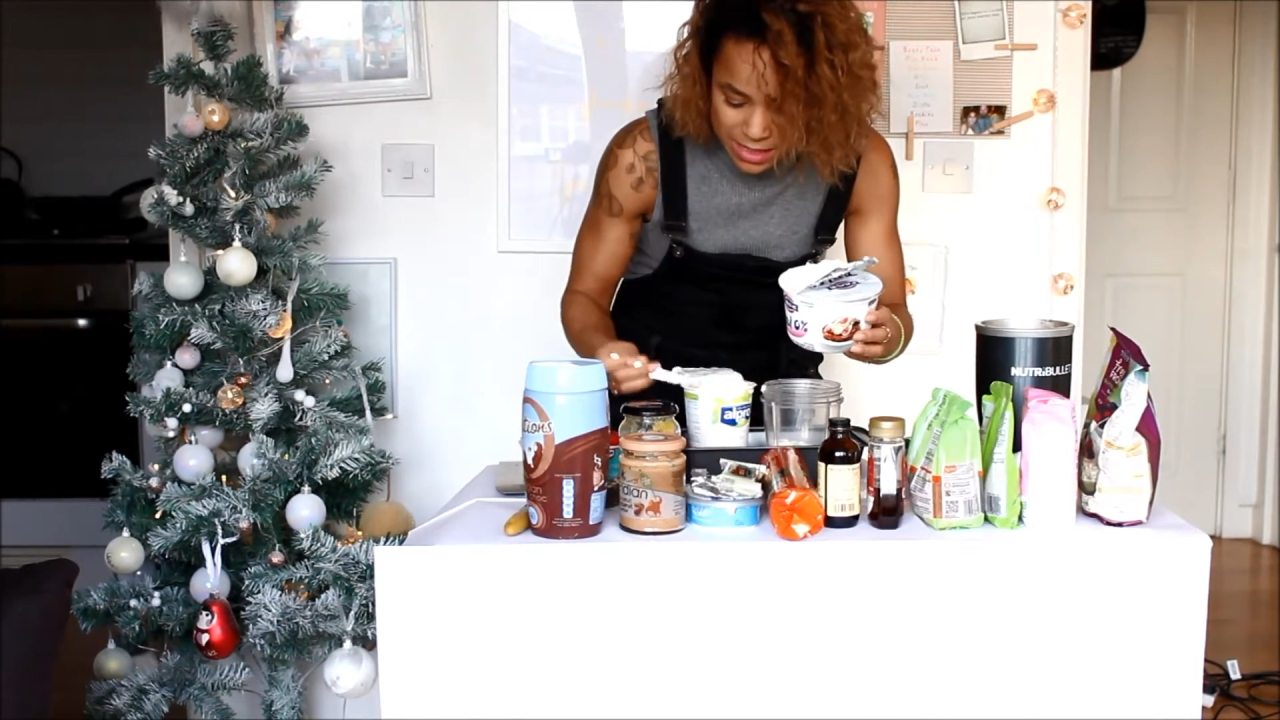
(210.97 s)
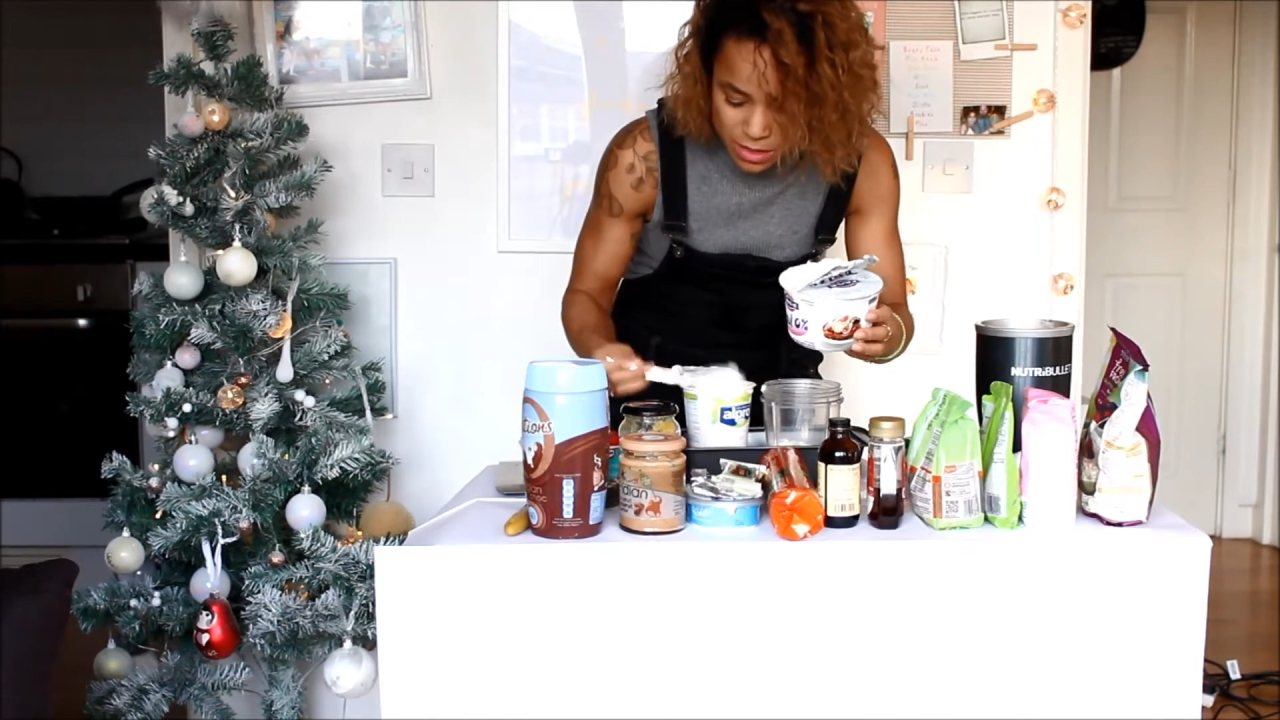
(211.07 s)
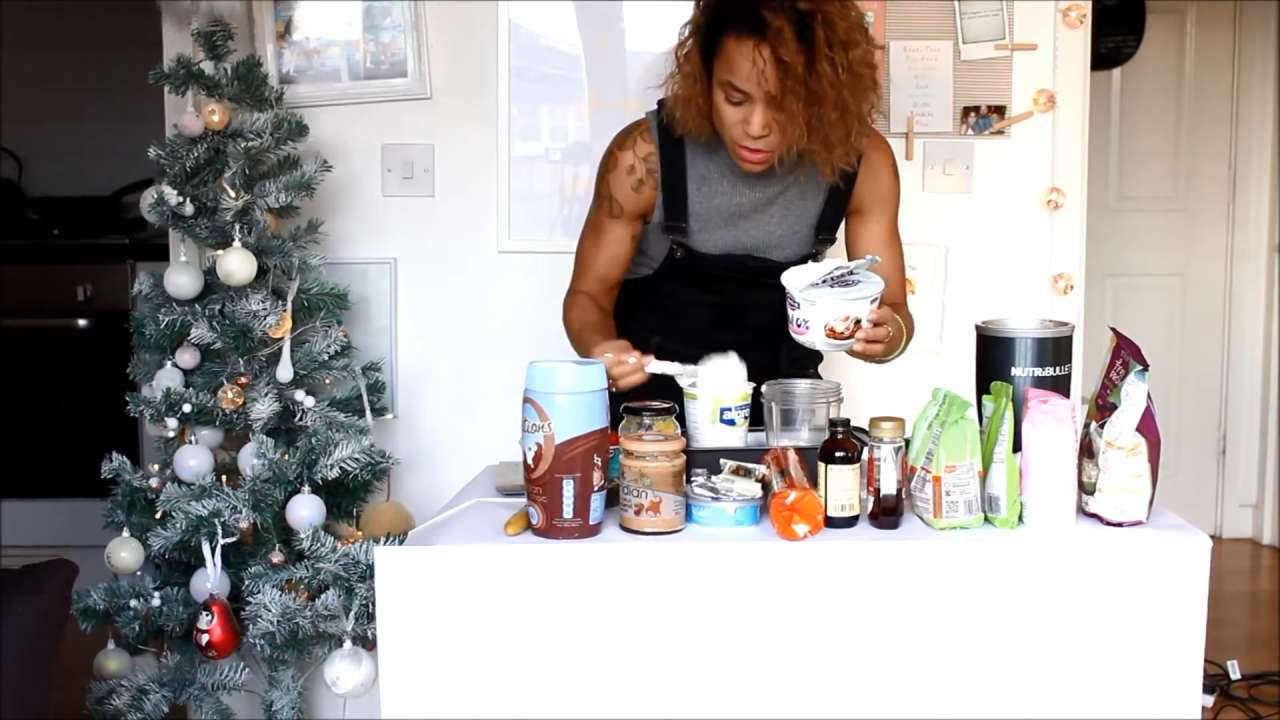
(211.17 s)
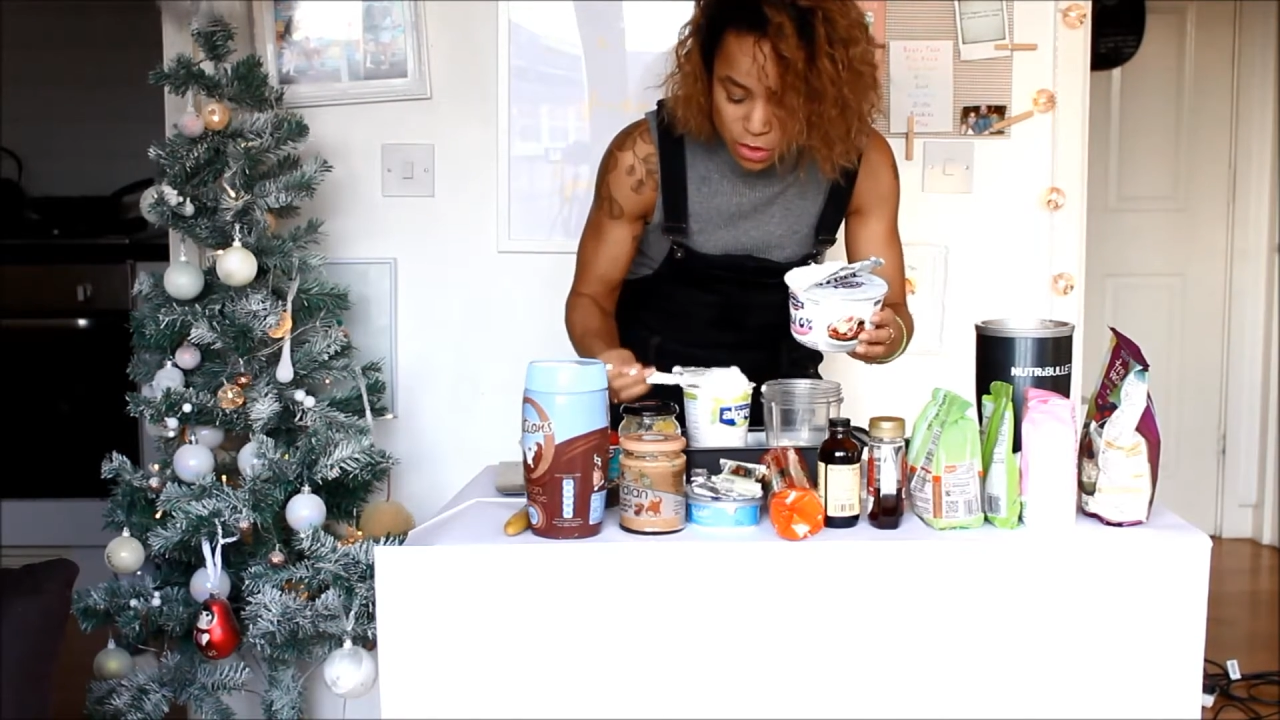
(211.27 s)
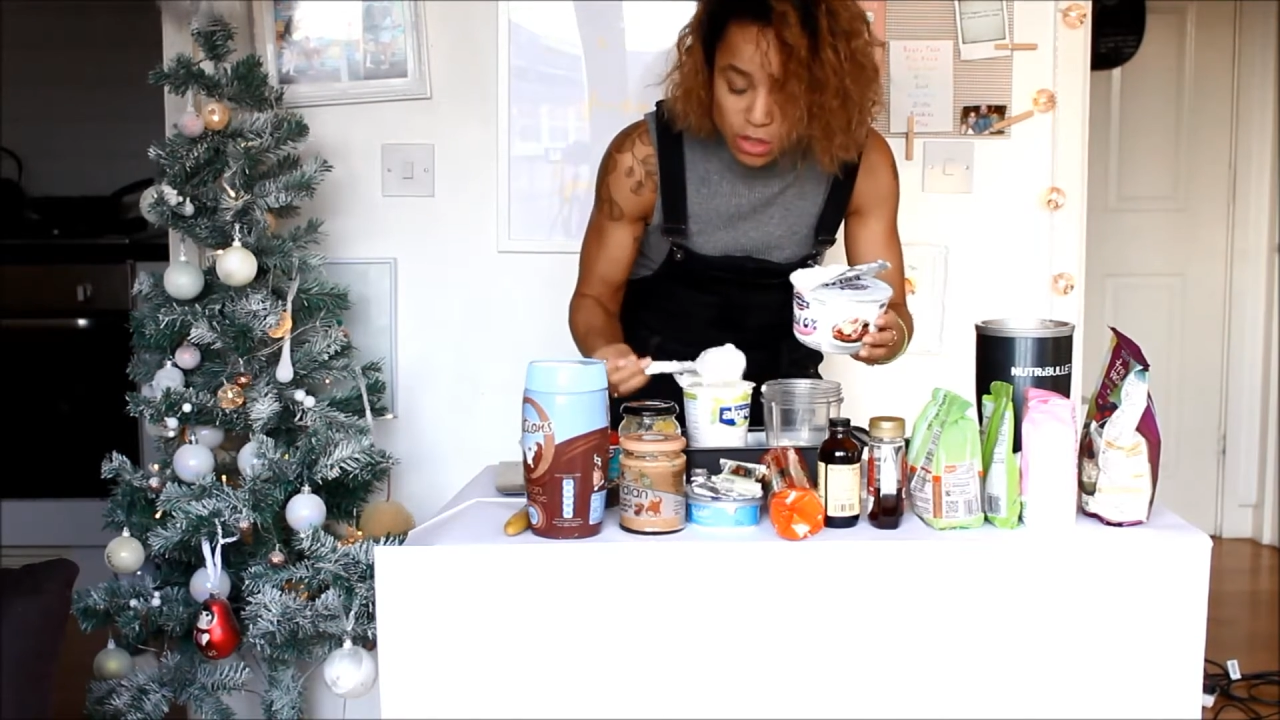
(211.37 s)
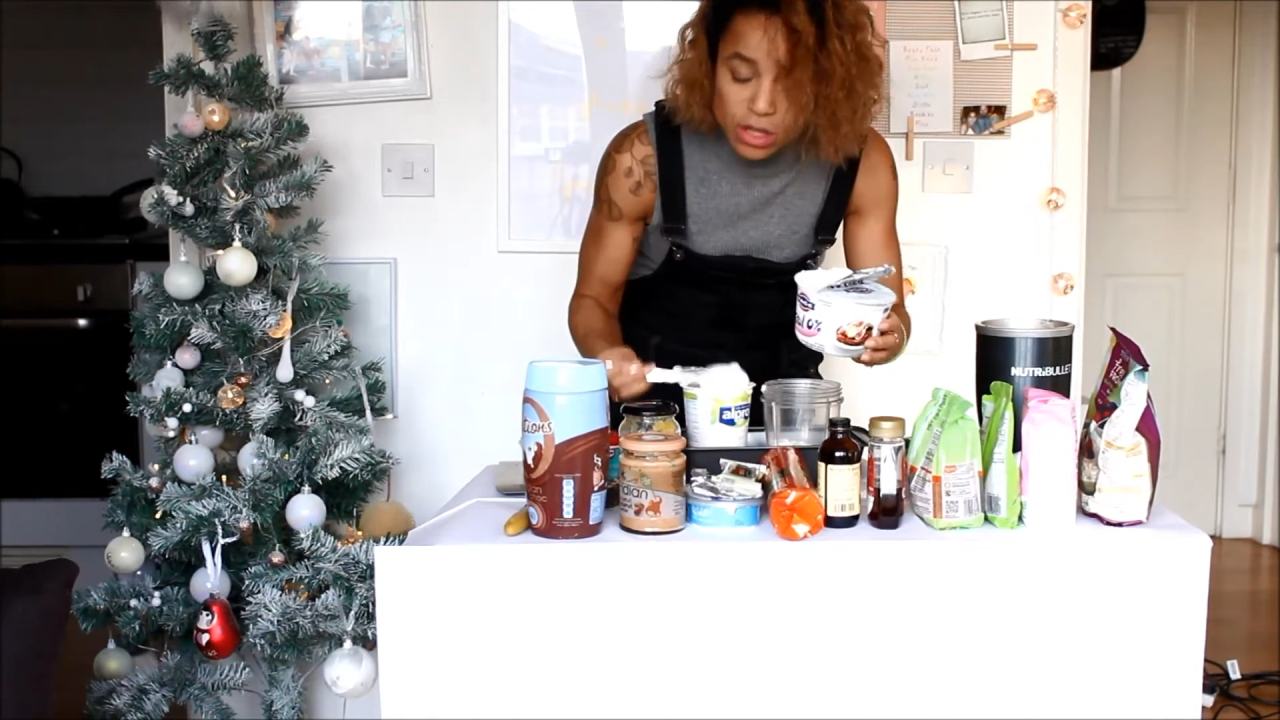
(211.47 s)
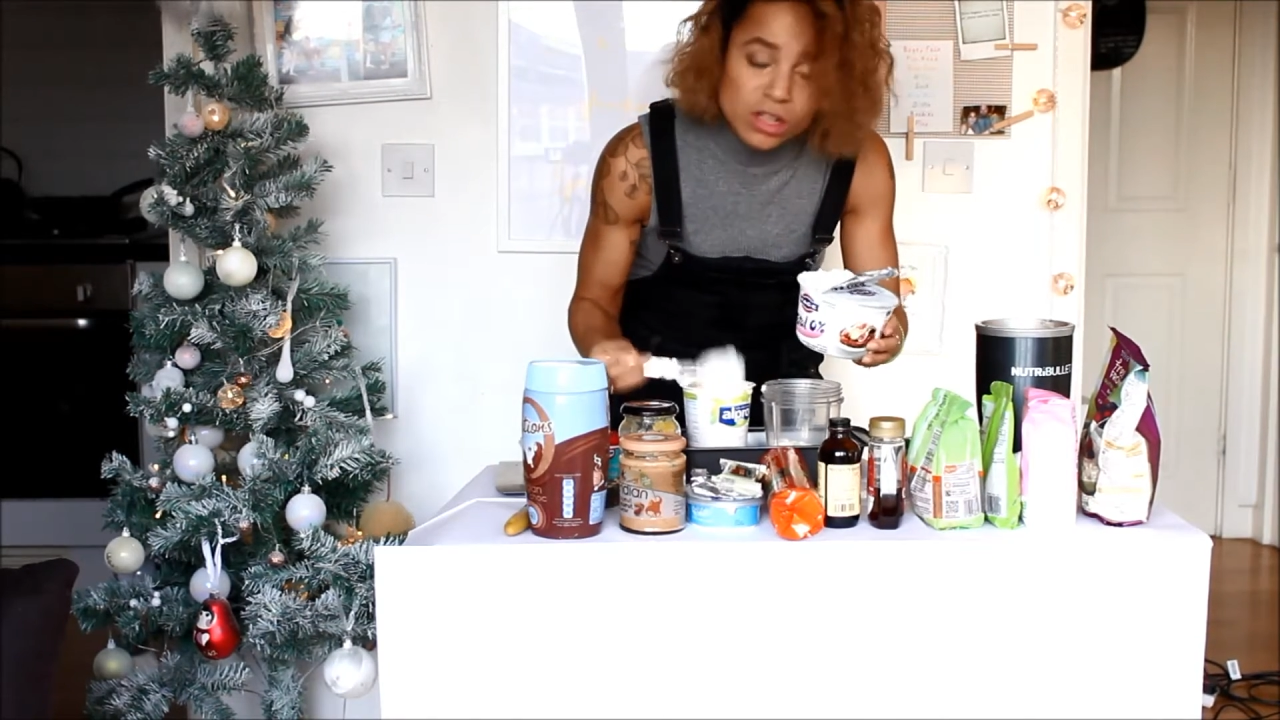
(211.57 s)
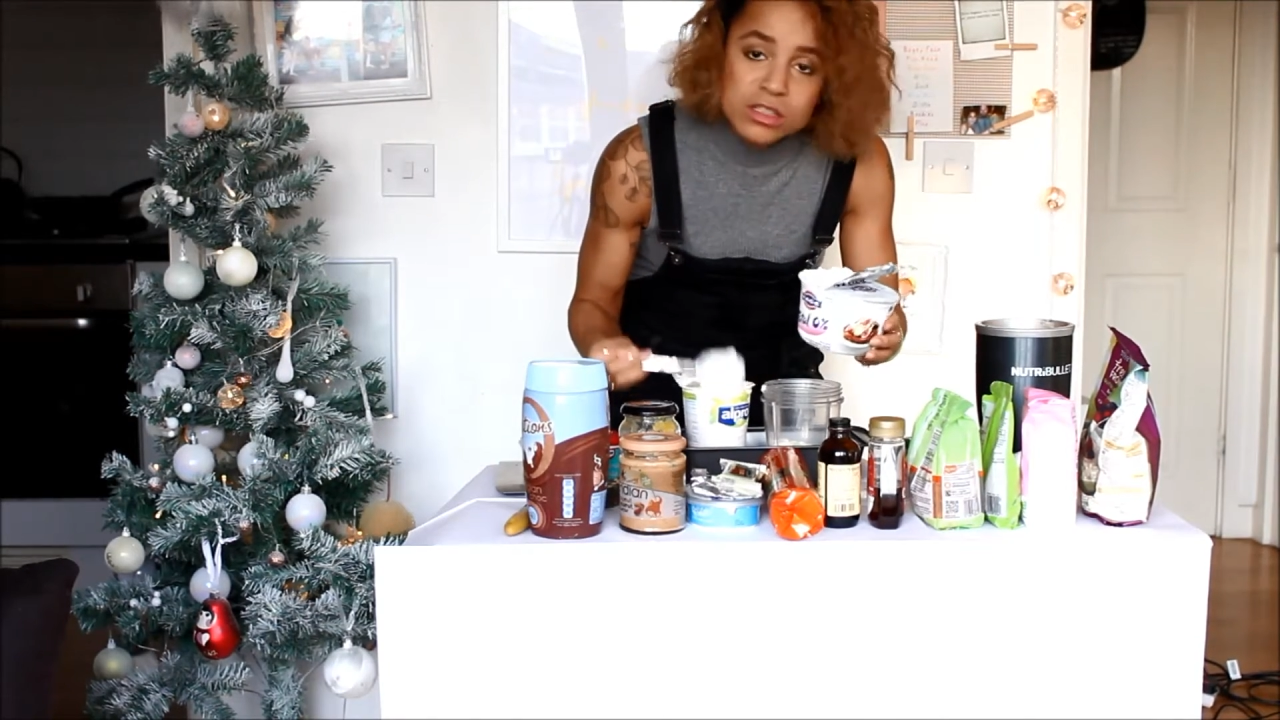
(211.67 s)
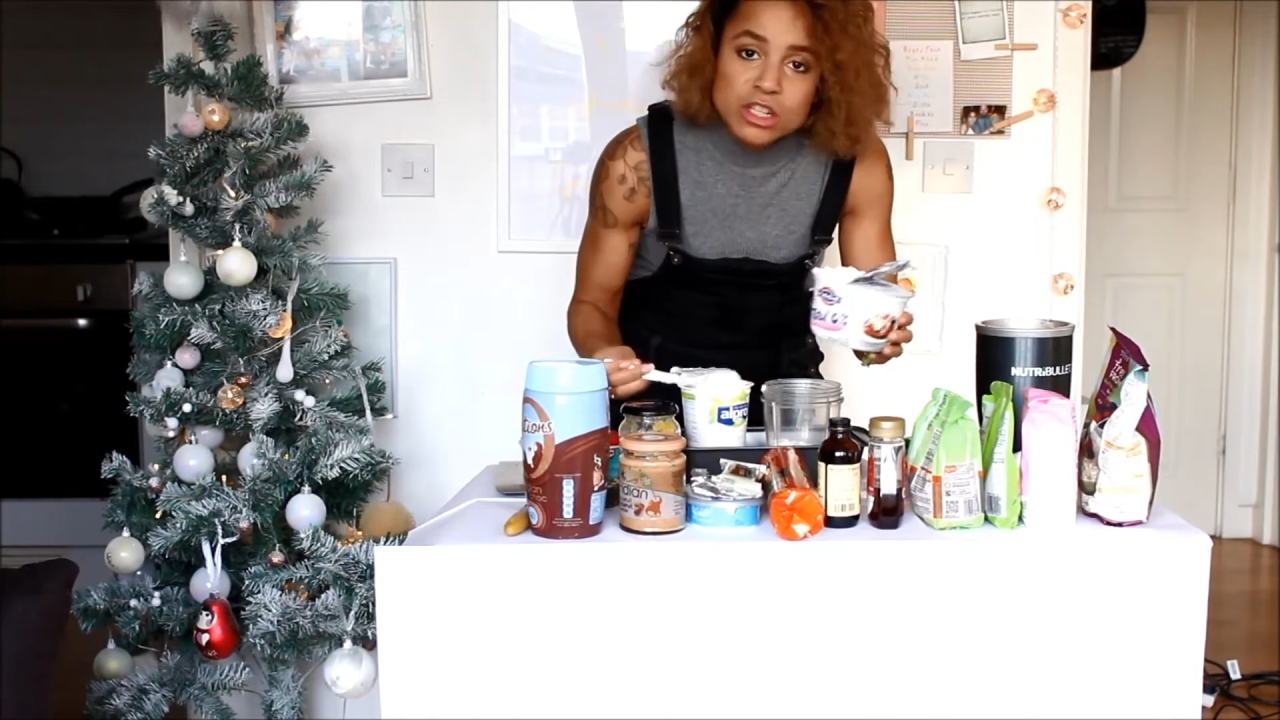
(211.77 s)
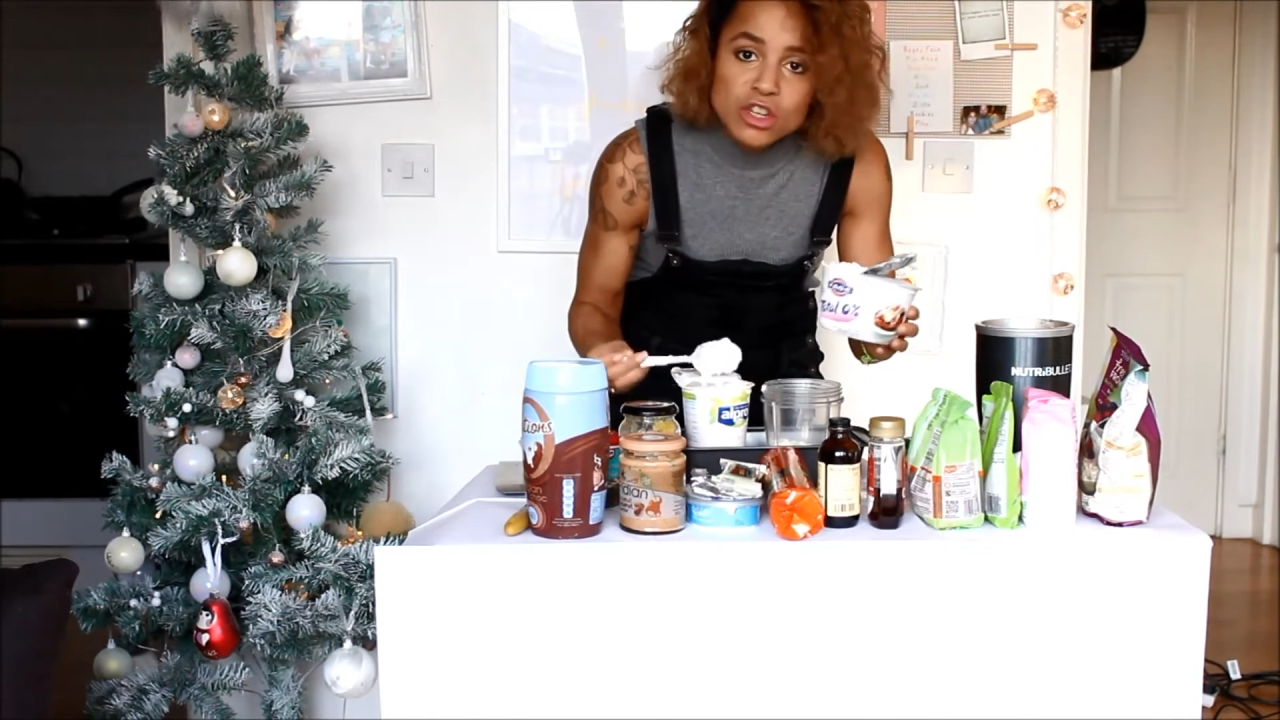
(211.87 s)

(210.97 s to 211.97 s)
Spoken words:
is a good